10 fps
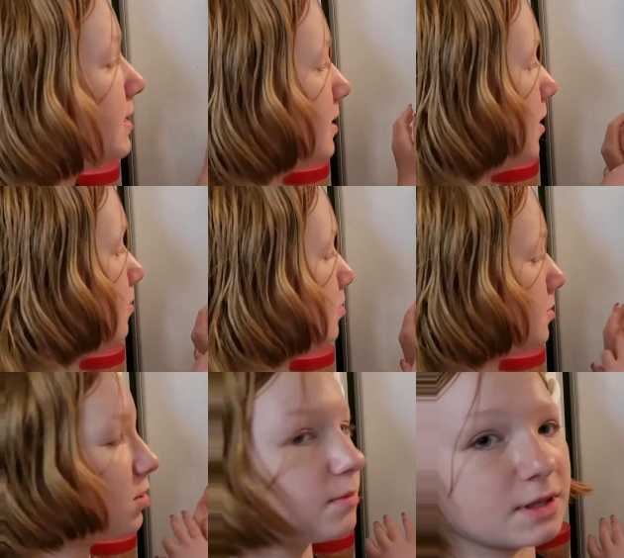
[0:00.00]
up,
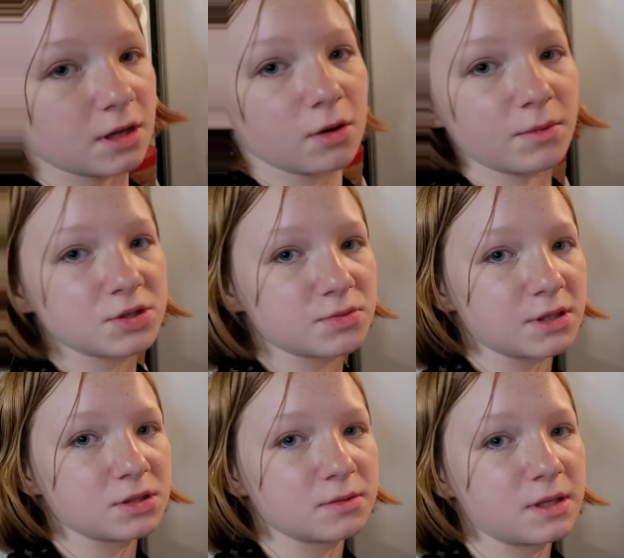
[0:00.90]
so we know which one
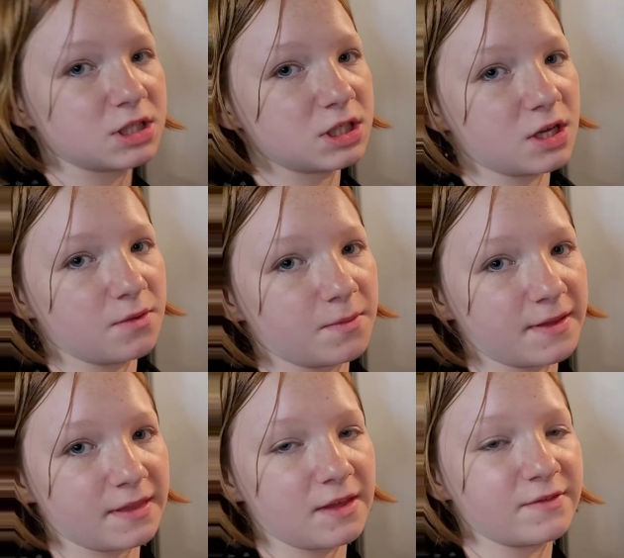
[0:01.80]
is if
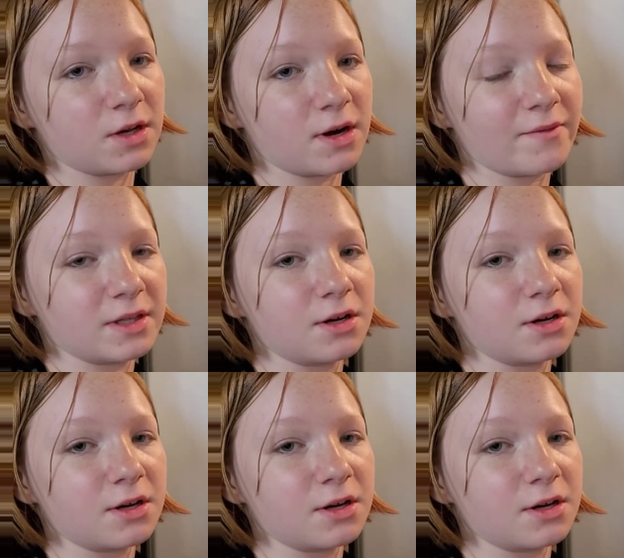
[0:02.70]
they don't have a lid